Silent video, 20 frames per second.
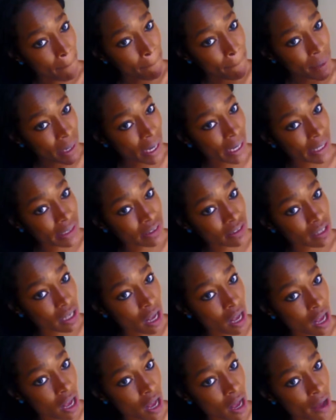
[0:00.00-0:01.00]
But
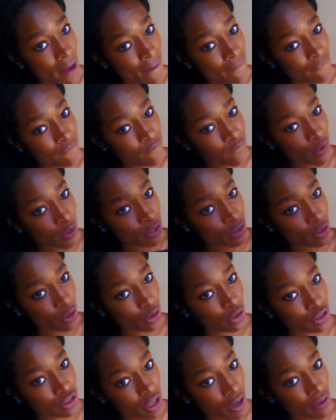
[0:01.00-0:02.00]
for
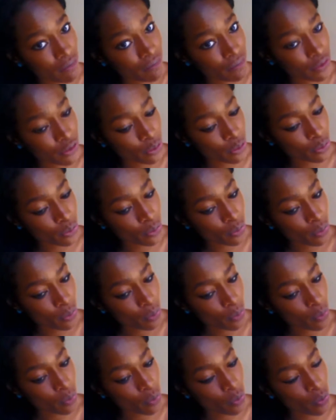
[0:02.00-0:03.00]
those of you
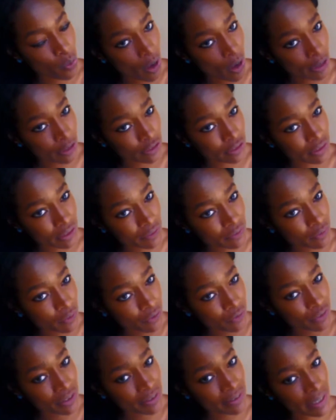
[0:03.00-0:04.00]
who are using it for
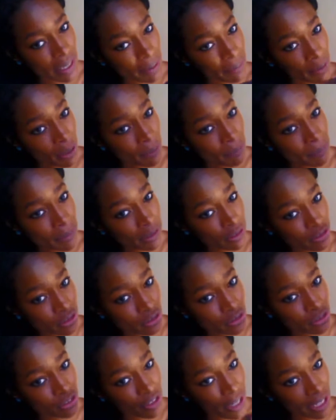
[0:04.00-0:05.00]
the first time, make sure
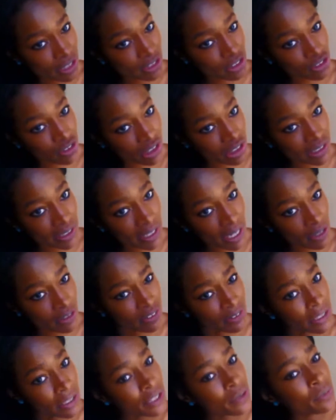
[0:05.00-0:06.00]
to try and stretch it out.
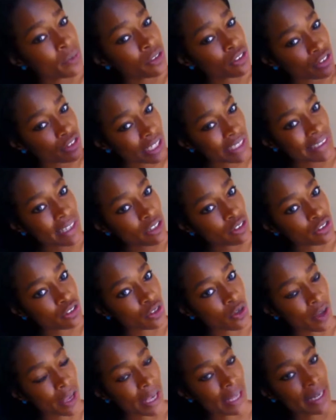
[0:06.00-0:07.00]
It will stretch out to
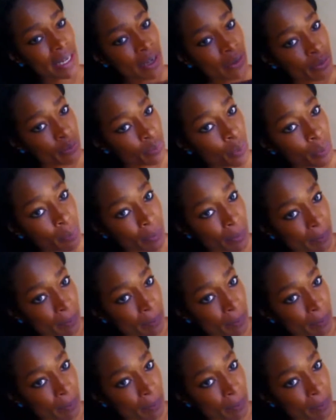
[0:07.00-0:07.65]
your head and it will be